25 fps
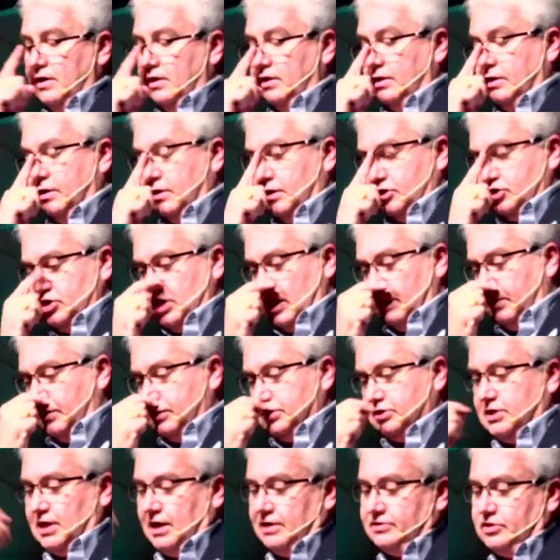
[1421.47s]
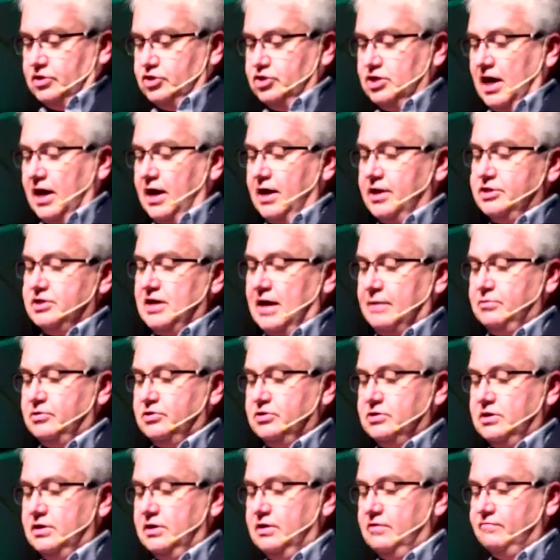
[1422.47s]
The Good Shepherd says in John
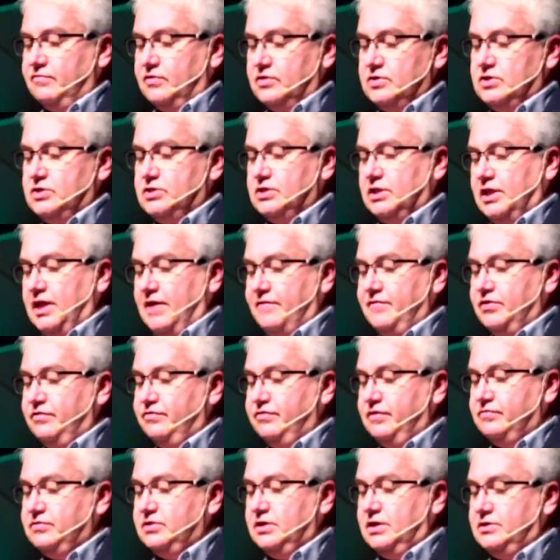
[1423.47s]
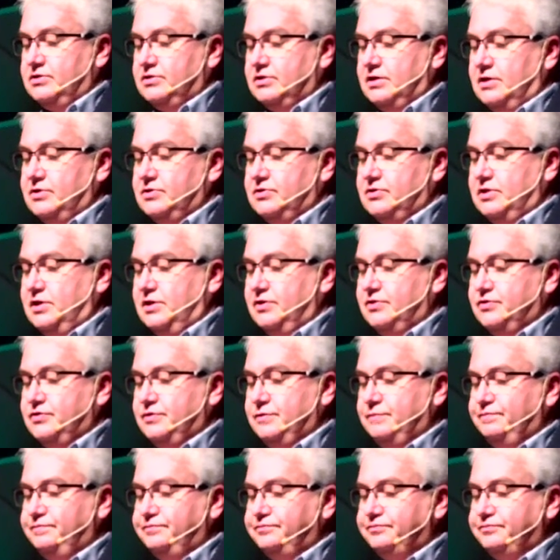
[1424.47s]
chapter 10, verses 11 to 15, says this